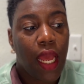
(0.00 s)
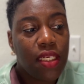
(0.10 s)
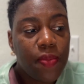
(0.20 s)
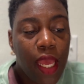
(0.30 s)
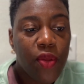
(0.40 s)
I
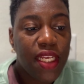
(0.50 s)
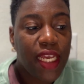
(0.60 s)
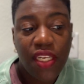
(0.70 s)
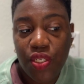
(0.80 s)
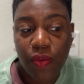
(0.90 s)
just became really
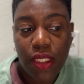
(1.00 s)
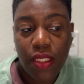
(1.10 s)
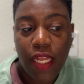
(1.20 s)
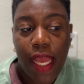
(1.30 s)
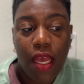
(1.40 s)
attached to it.
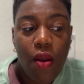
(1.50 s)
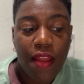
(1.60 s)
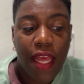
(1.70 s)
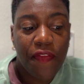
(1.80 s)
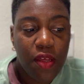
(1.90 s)
Like, oh, I
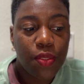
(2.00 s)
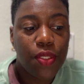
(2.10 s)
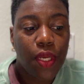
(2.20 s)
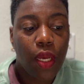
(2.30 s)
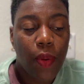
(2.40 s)
like found
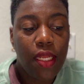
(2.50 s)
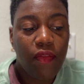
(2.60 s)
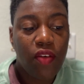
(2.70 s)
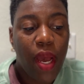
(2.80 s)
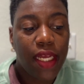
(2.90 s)
a great
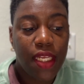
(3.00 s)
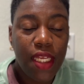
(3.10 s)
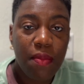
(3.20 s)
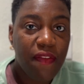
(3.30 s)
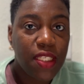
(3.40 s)
level of my identity
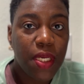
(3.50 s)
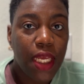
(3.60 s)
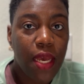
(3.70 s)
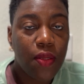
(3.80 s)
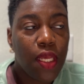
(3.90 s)
in my Facebook
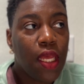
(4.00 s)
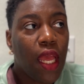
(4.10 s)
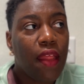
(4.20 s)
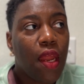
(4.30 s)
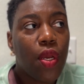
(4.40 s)
account.
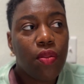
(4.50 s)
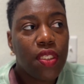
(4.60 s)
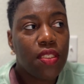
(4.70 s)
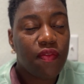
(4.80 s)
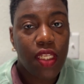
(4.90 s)
And I would go
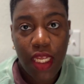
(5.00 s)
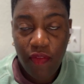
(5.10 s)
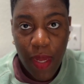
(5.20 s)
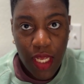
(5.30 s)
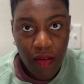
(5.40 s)
through seasons of deleting
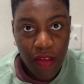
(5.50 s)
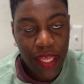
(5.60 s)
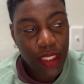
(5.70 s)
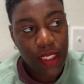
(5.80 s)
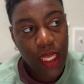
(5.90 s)
everybody off
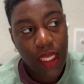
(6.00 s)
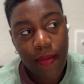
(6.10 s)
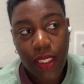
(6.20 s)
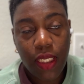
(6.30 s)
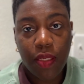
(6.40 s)
of it,
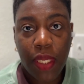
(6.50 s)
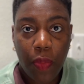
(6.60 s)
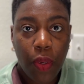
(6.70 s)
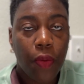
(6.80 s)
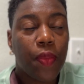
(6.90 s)
keeping certain
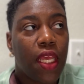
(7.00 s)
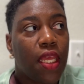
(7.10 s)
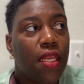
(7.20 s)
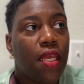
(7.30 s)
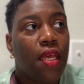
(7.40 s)
people,
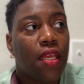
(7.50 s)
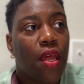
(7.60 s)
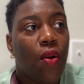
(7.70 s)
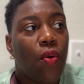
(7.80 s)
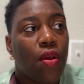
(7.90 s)
and, you
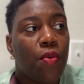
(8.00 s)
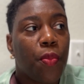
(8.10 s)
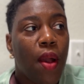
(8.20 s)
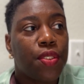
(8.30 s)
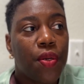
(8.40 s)
know,
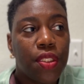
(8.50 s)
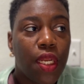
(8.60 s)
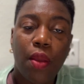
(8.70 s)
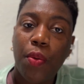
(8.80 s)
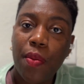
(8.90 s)
I was so
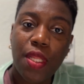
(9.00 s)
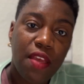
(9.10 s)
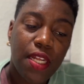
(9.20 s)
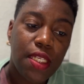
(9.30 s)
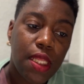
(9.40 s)
concerned, like, what people
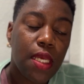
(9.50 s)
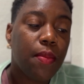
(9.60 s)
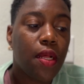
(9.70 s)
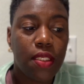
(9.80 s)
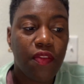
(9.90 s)
think if I delete them
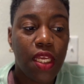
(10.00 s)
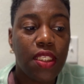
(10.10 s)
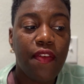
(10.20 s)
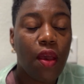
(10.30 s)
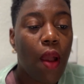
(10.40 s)
and all these different
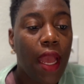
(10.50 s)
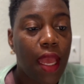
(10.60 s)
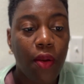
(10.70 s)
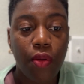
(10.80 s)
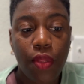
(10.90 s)
things, even though I
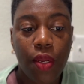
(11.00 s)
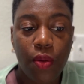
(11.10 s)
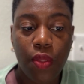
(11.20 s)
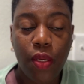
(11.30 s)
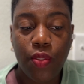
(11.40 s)
outgrew there,
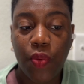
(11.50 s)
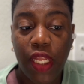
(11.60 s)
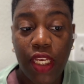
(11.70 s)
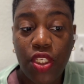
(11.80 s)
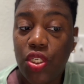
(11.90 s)
those
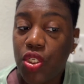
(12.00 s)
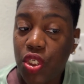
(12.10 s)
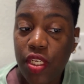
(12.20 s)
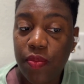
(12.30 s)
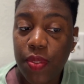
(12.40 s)

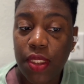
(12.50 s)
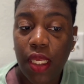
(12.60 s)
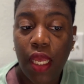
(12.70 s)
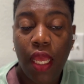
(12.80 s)
relationships.